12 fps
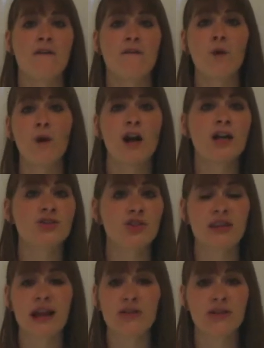
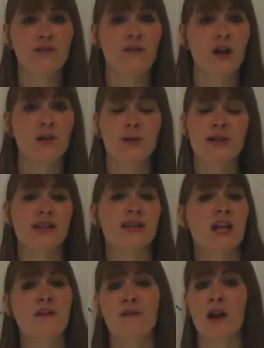400,000 followers and
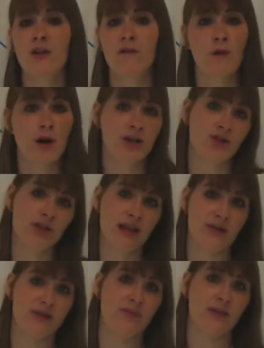they follow
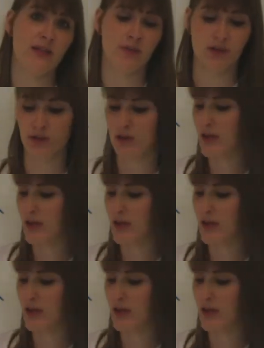400,000 people.